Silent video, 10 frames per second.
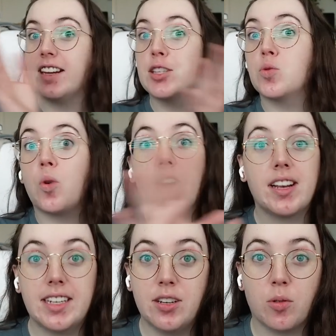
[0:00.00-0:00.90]
that I swear I
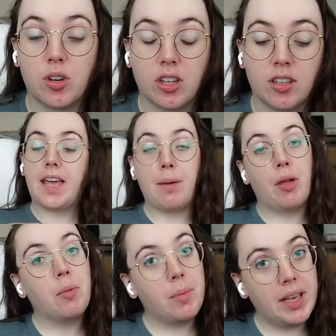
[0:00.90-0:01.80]
didn't order. Came
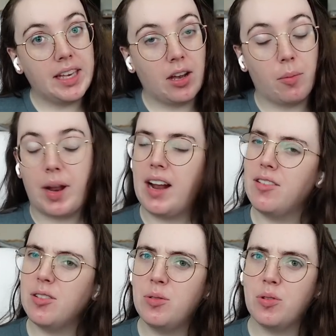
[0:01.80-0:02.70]
out of my bank account, but I
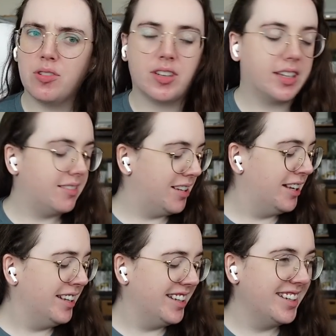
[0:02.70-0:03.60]
don't know who ordered it.
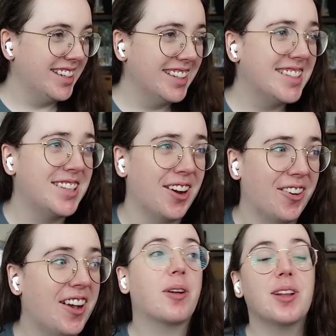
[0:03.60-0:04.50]

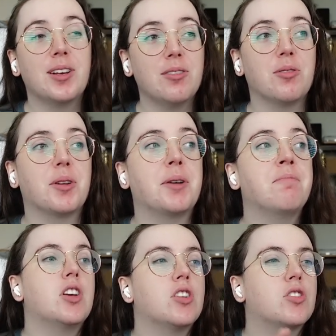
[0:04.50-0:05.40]
So we're gonna go through it.
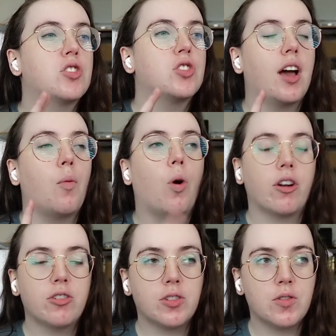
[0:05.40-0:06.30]
There's a
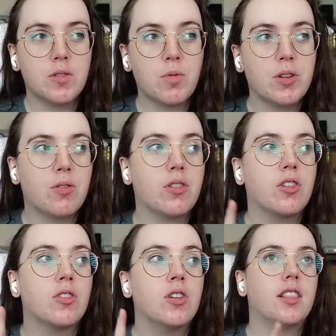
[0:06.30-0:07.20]
Waterstones
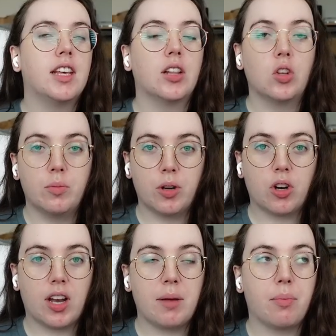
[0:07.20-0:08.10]
pre-order, the
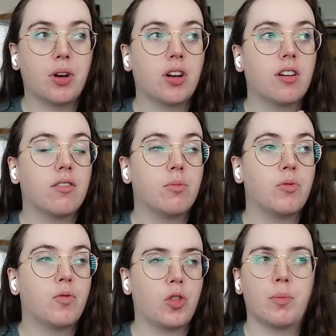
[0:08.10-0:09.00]
Illumicrate book
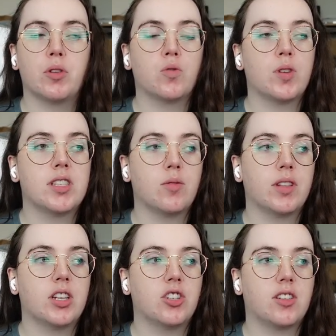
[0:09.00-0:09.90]
for the most recent one
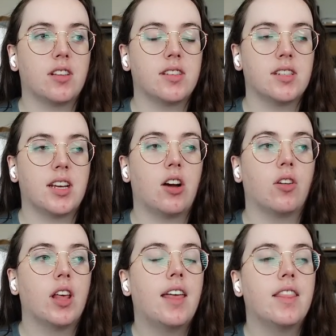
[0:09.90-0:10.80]
that just got sent
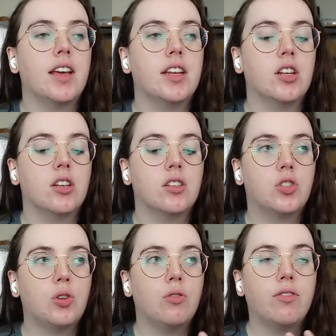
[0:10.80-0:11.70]
out, and then
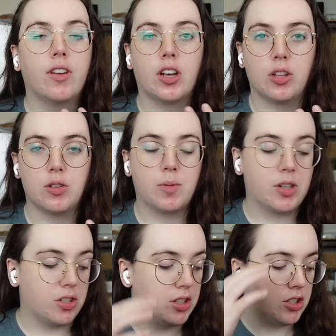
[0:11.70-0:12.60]
2 Fairyloot
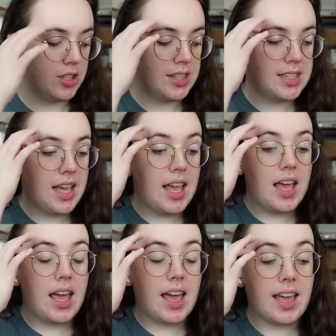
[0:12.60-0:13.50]
special editions,
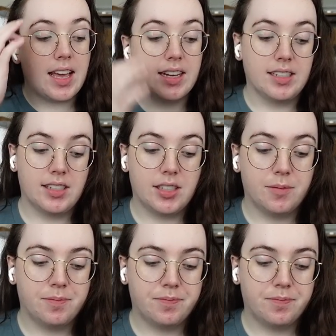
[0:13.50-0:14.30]
and